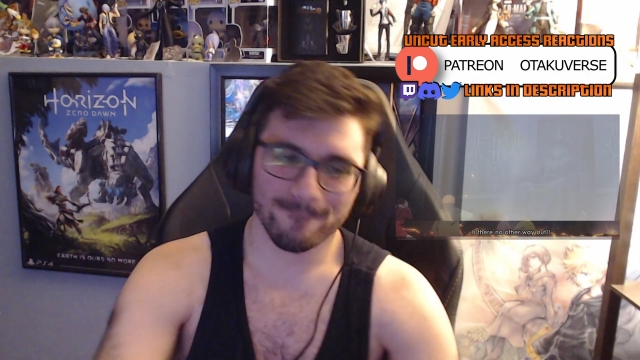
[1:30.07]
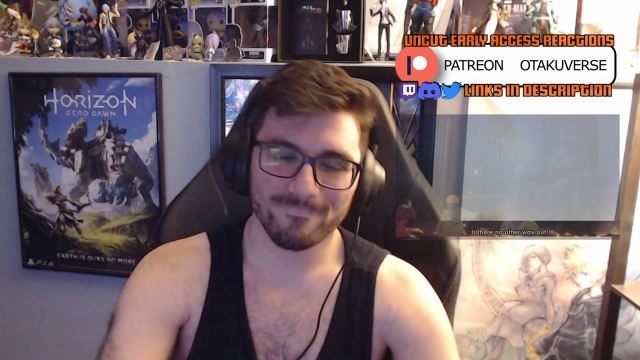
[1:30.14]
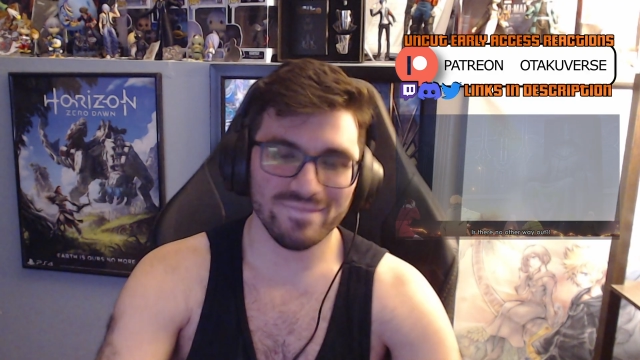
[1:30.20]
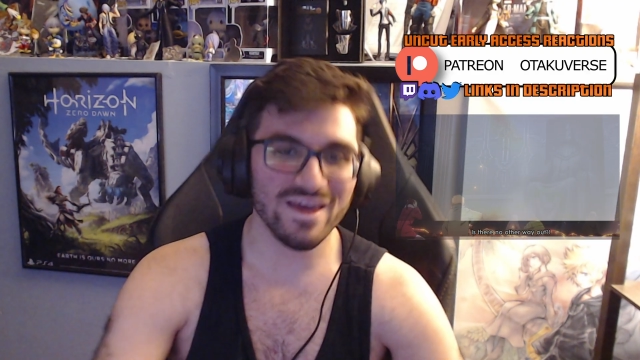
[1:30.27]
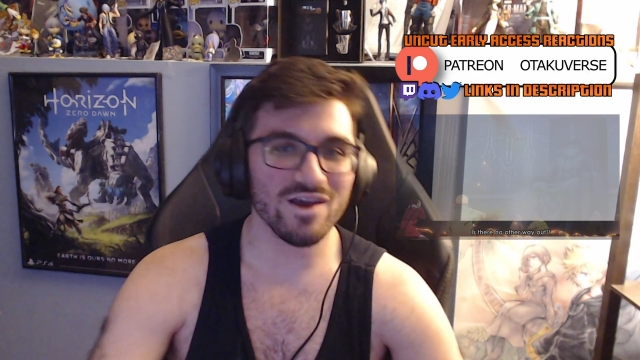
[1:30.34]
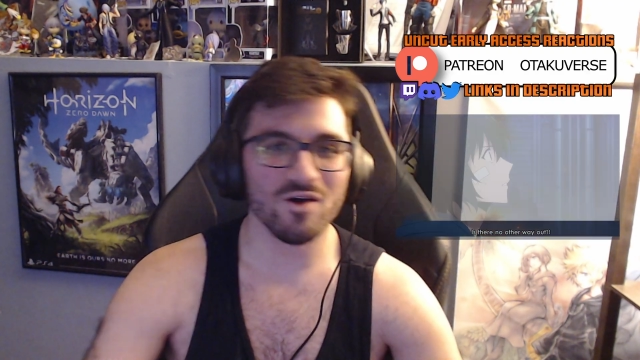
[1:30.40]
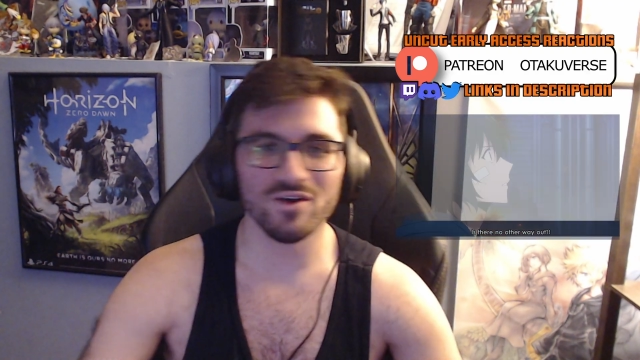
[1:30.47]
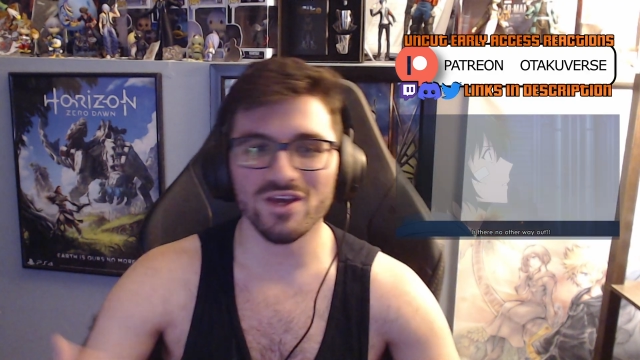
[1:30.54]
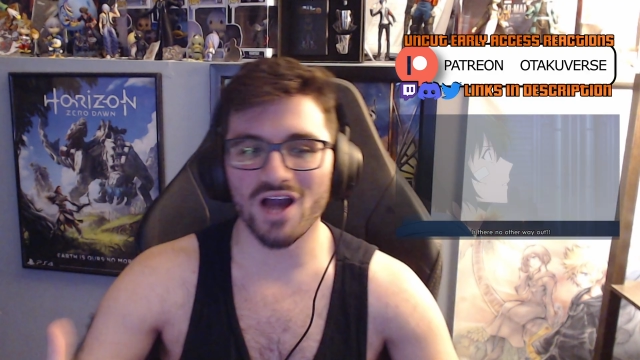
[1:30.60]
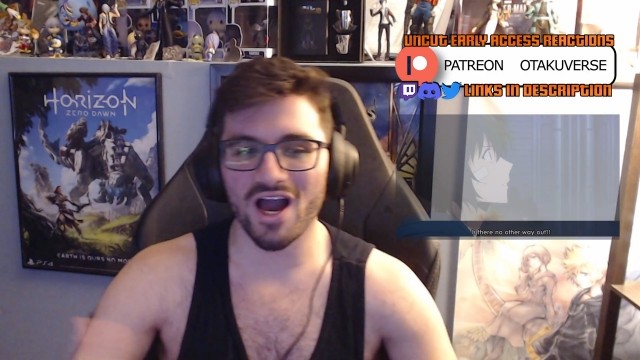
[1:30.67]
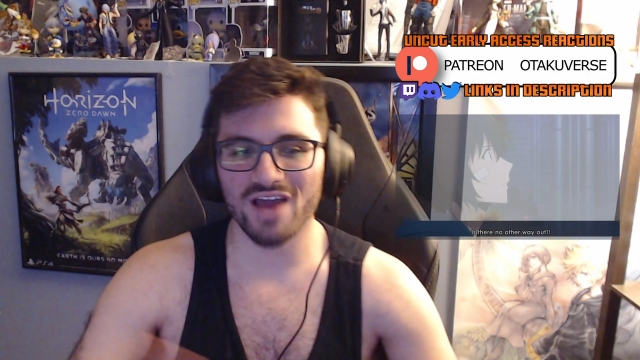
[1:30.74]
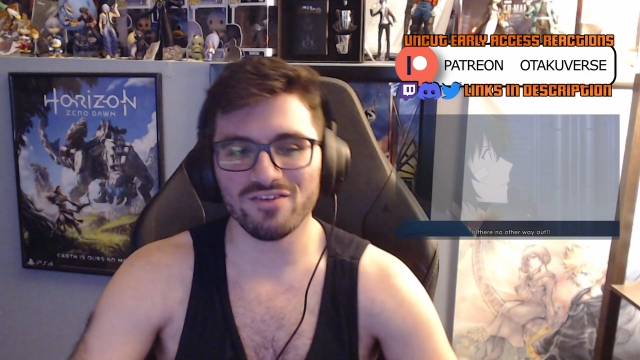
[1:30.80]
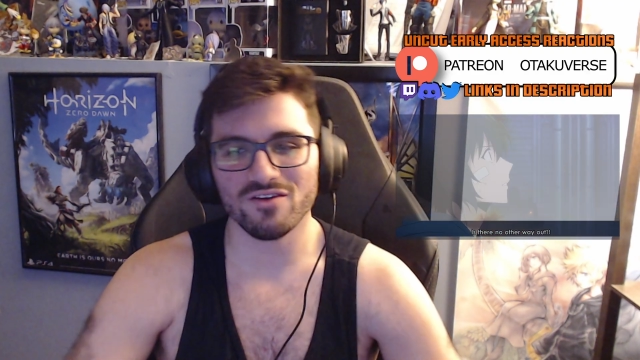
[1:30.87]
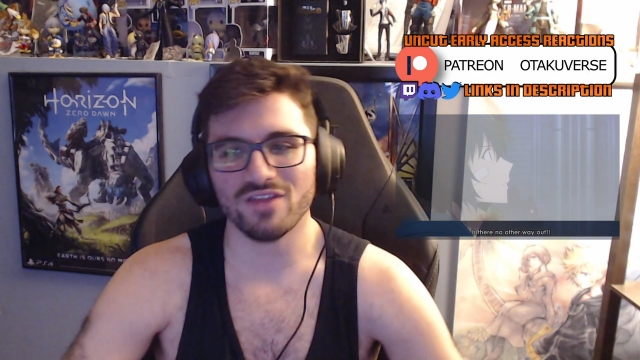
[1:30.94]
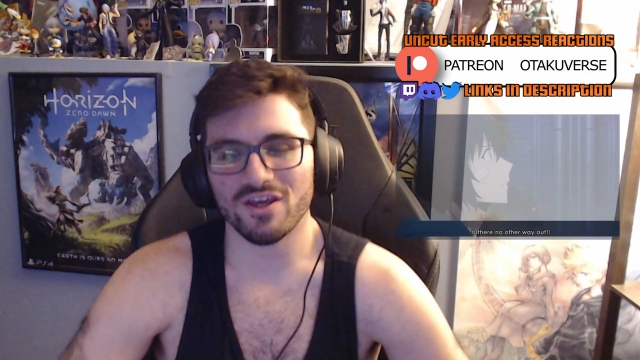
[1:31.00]
They,
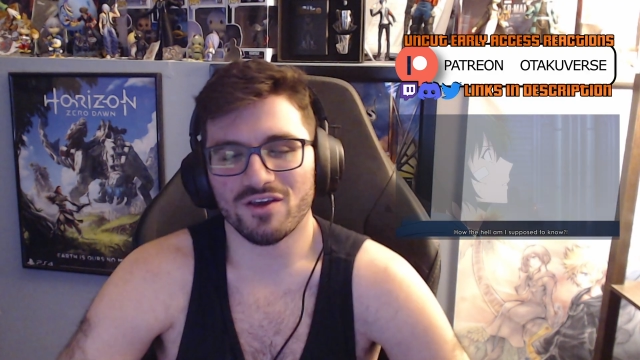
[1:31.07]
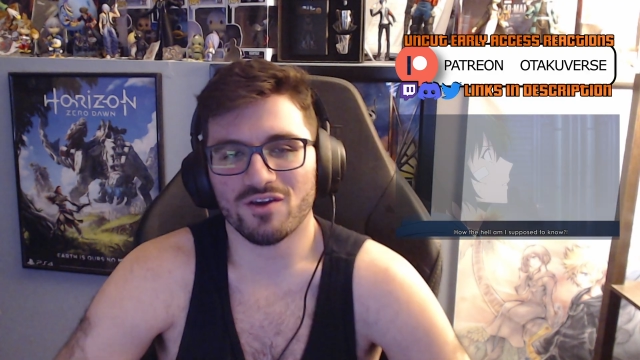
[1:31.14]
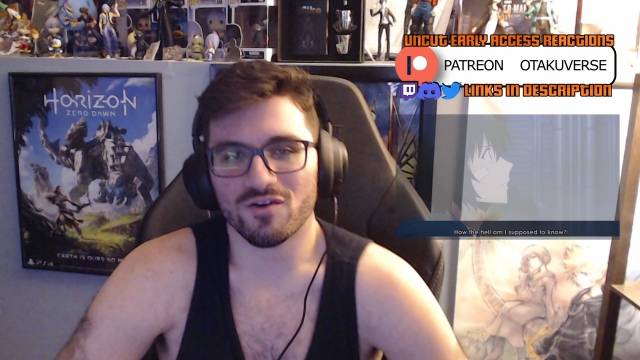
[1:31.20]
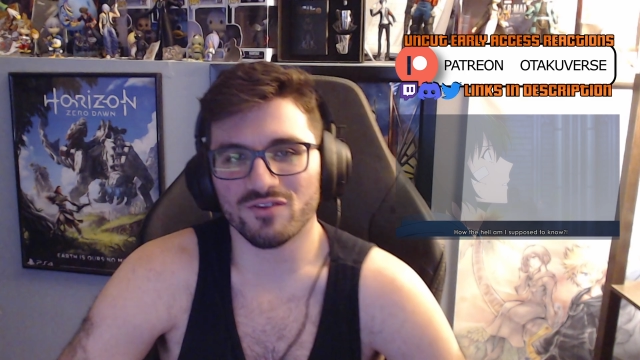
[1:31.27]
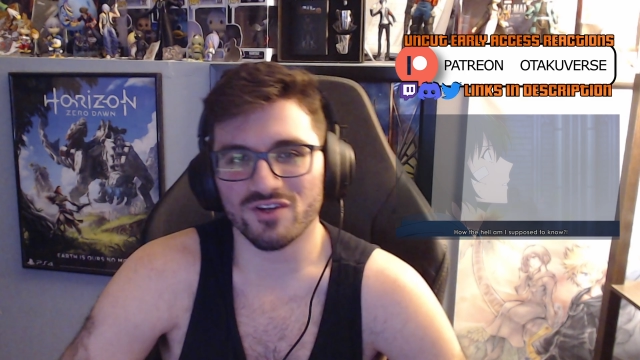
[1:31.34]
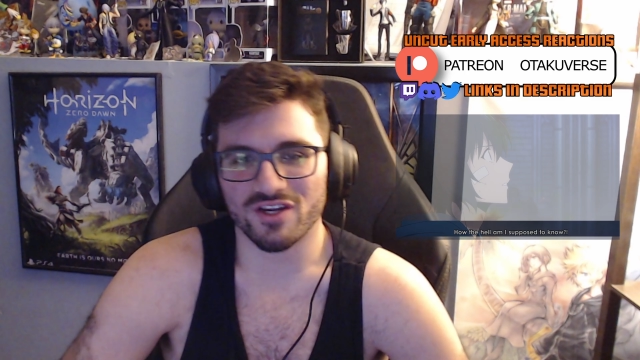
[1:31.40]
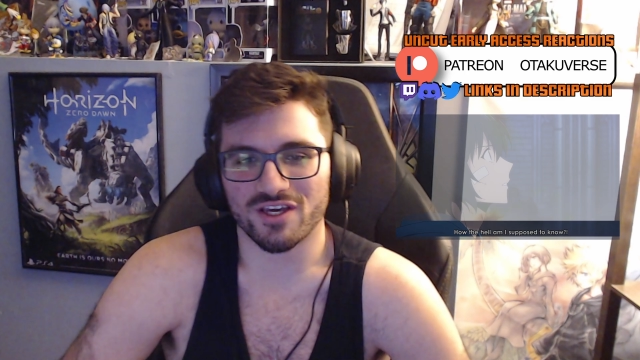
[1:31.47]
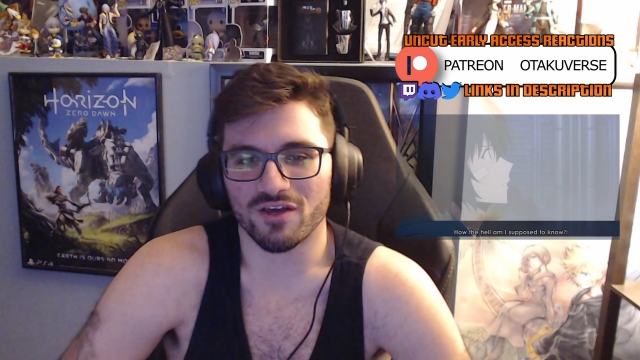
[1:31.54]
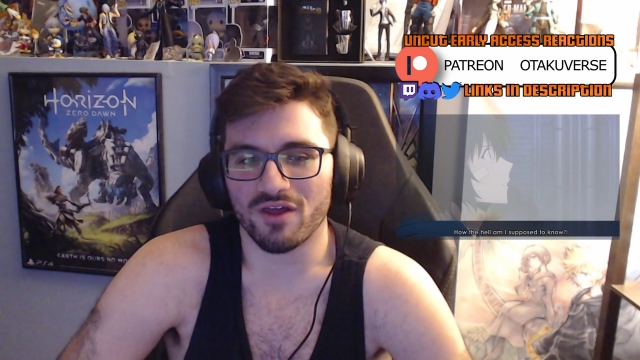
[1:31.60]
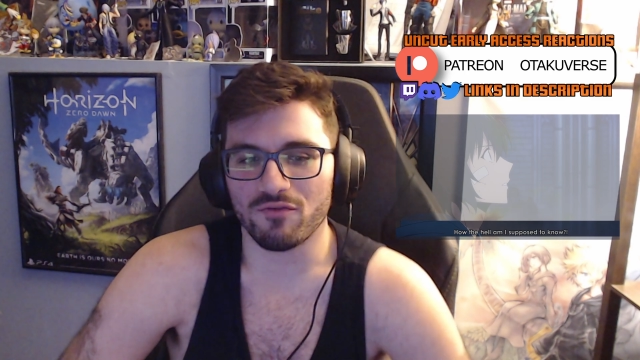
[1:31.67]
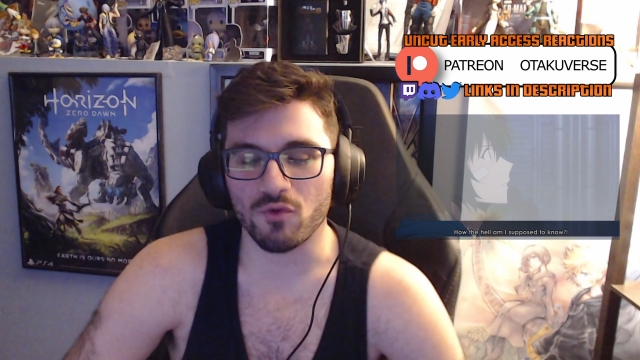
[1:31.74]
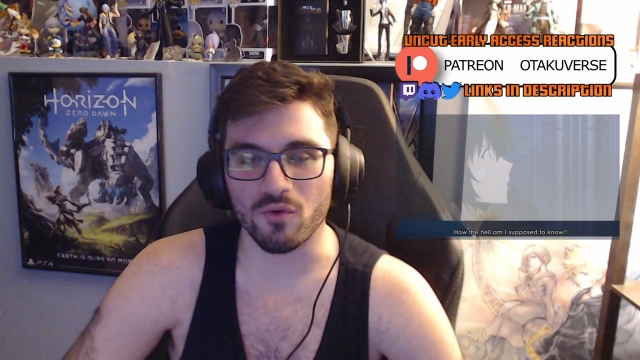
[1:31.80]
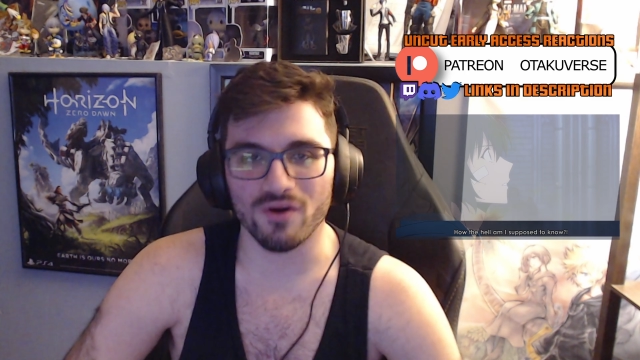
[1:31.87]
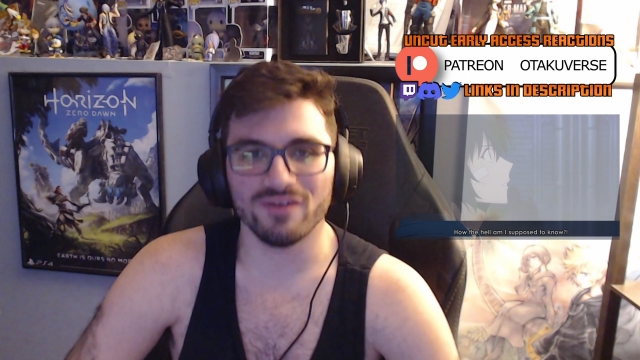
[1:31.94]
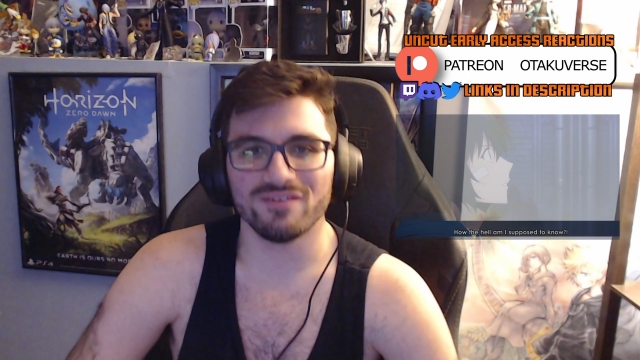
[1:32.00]
I thought they, they were gonna kill
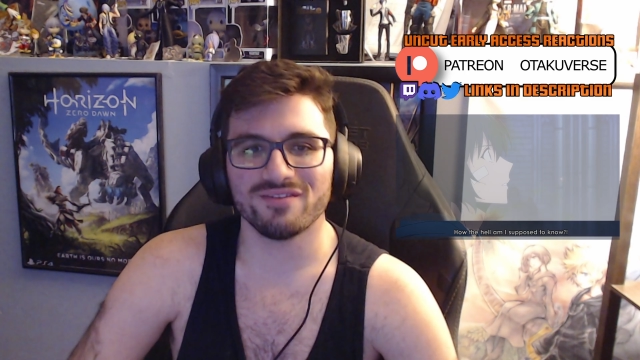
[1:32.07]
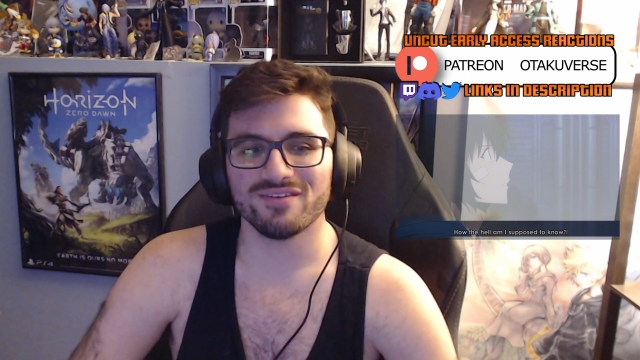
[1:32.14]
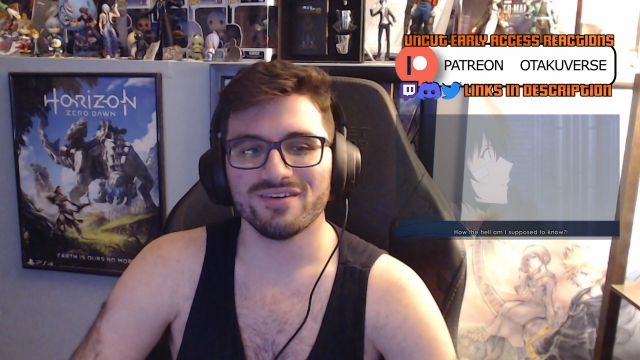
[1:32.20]
everyone.